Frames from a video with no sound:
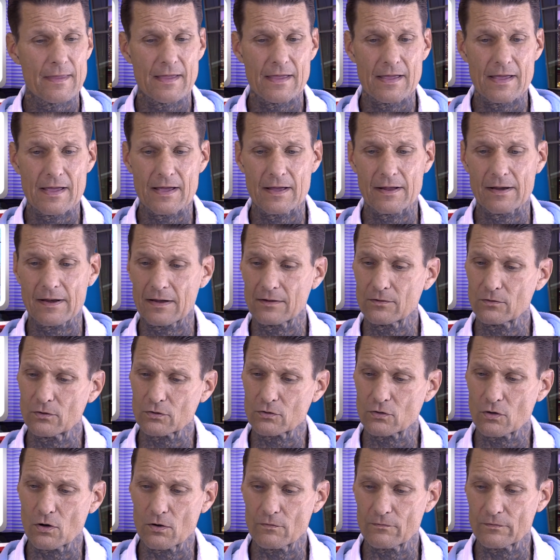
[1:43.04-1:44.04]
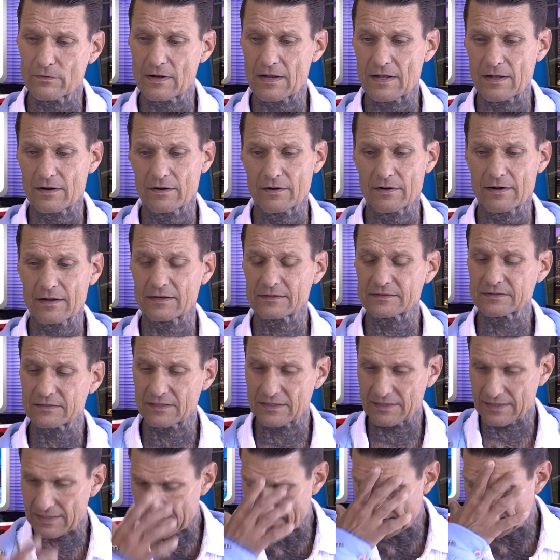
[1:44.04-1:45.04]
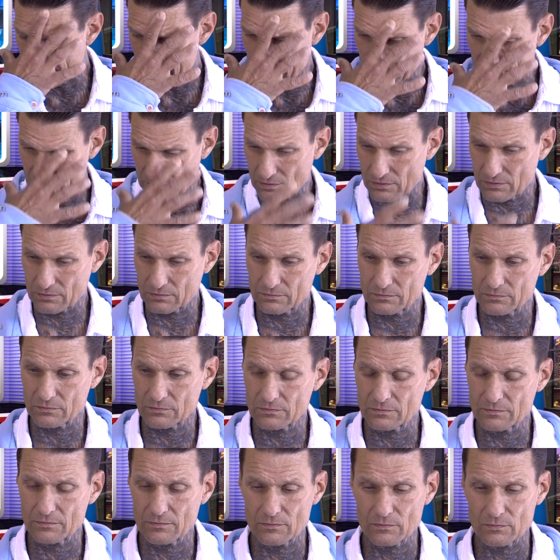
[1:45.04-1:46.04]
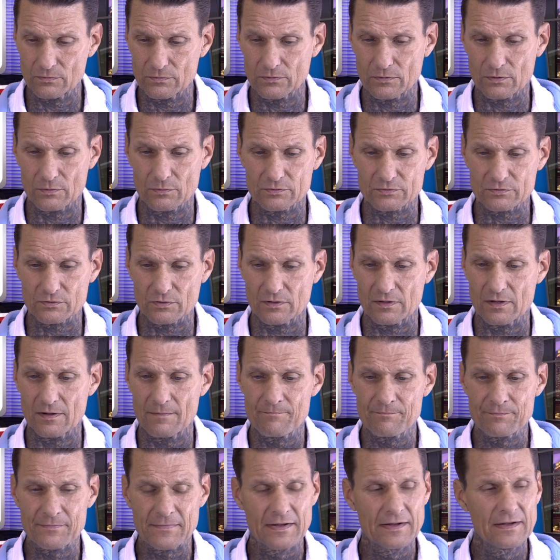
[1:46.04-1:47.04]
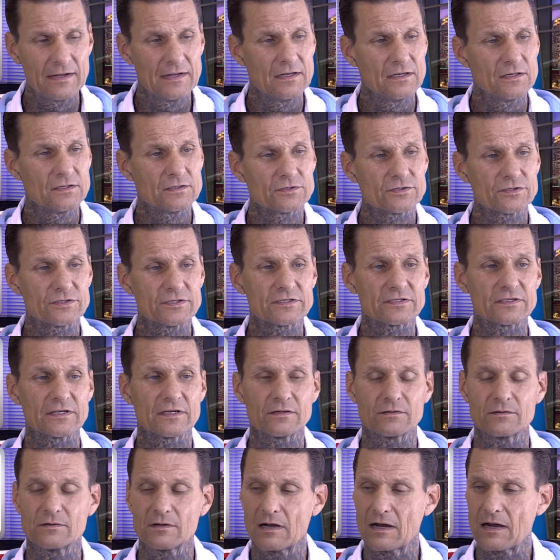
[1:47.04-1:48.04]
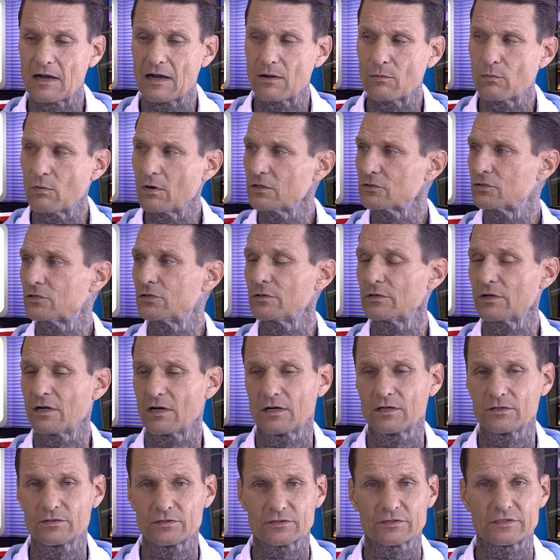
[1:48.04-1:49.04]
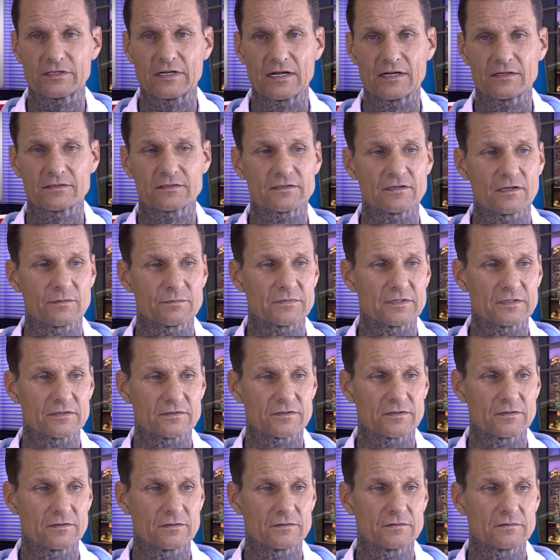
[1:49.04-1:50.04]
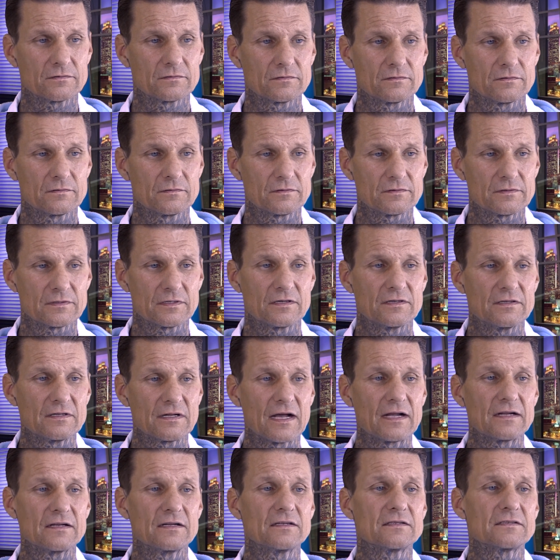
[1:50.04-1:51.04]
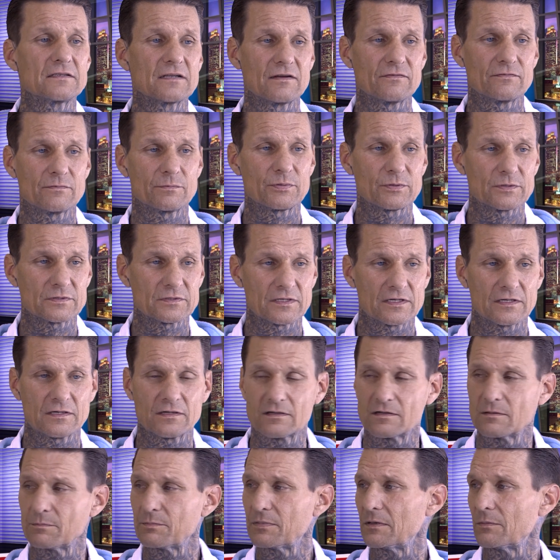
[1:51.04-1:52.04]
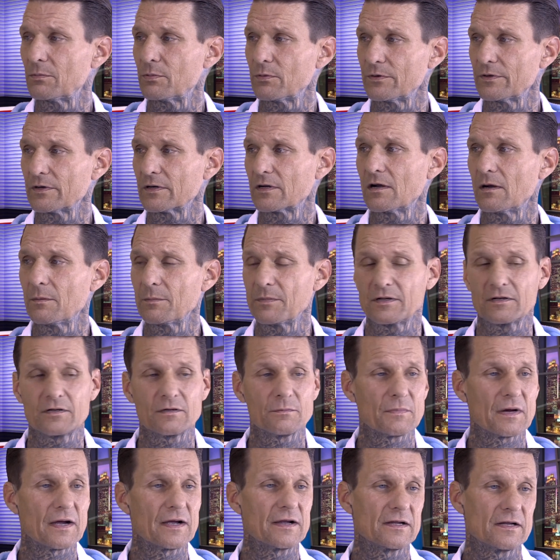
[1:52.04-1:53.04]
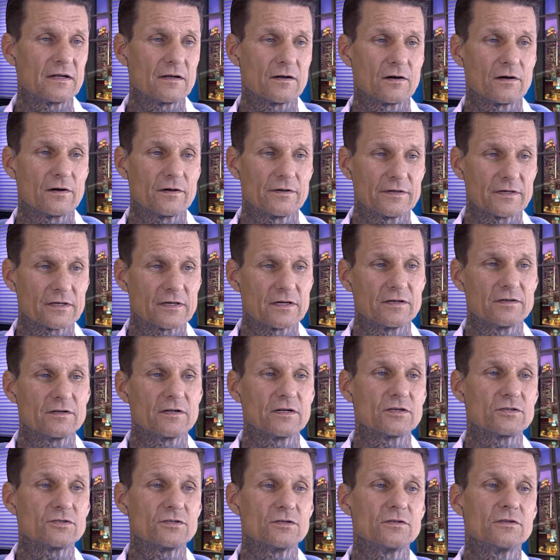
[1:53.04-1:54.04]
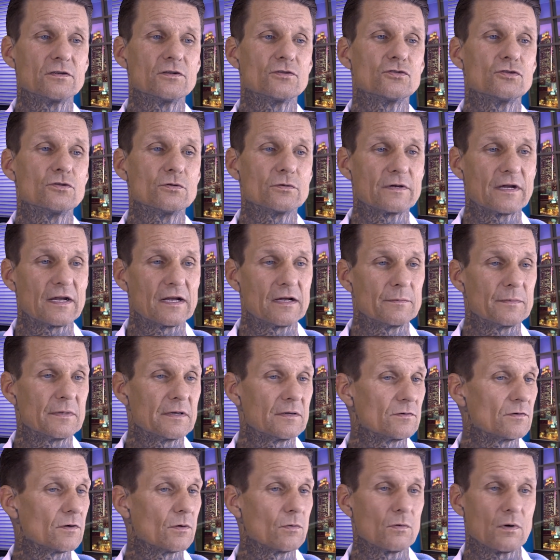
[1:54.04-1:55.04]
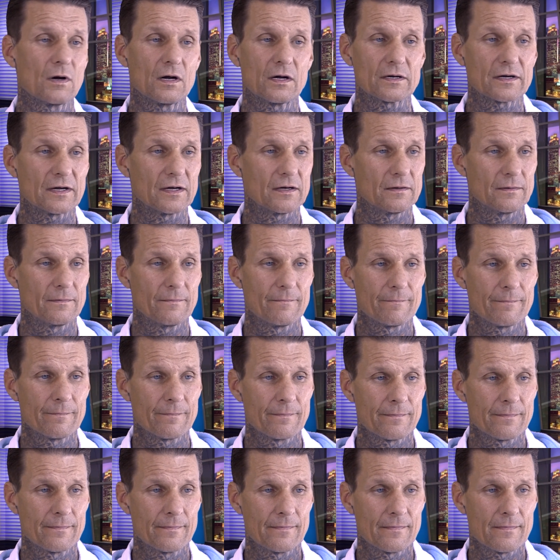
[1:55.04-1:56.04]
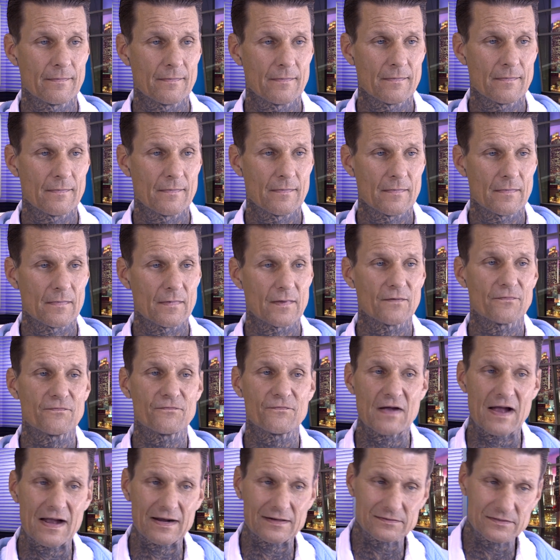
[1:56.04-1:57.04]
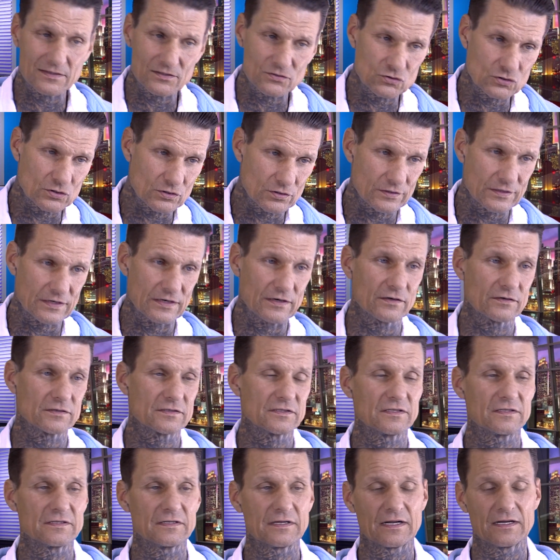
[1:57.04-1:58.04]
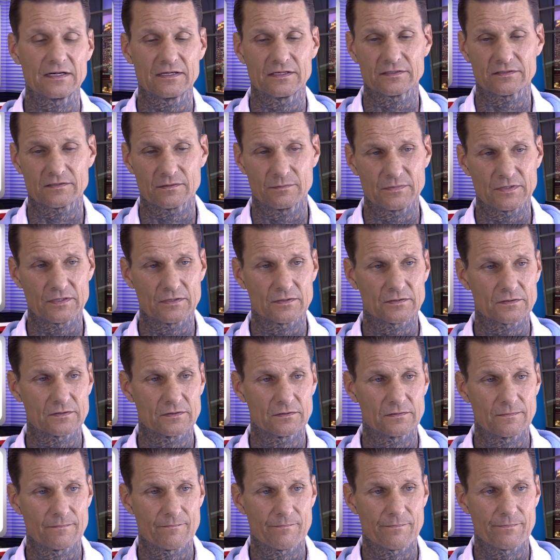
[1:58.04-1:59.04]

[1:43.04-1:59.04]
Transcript: And I look over at her and I said, hey, you know what's going on? She said, I want you to understand something, sir, that 97% of the people that come into my ER in the condition that you came in don't walk out. The fact that you're here today is a miracle.